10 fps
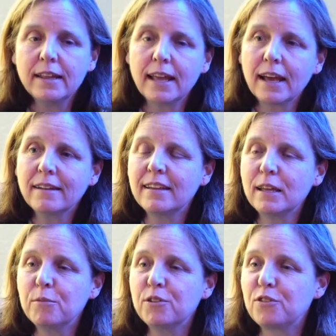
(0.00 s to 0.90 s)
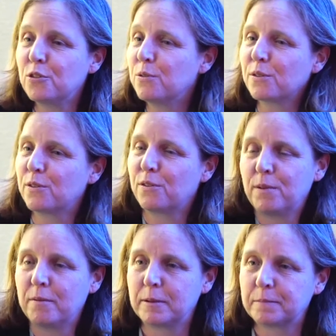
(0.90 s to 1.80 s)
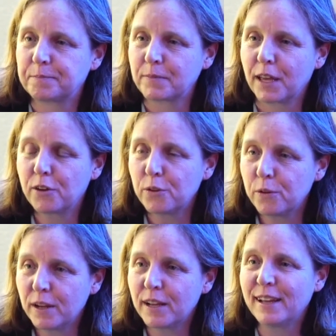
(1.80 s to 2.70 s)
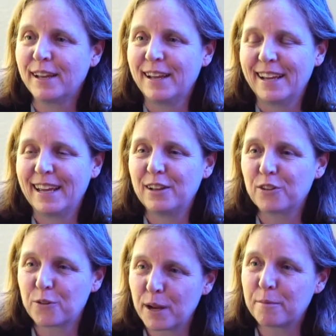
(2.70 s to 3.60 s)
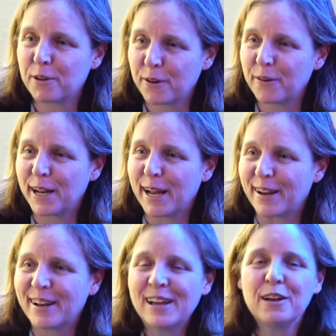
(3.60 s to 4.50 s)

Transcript: That team was two thirds women, including Kate's grandmother and great aunt.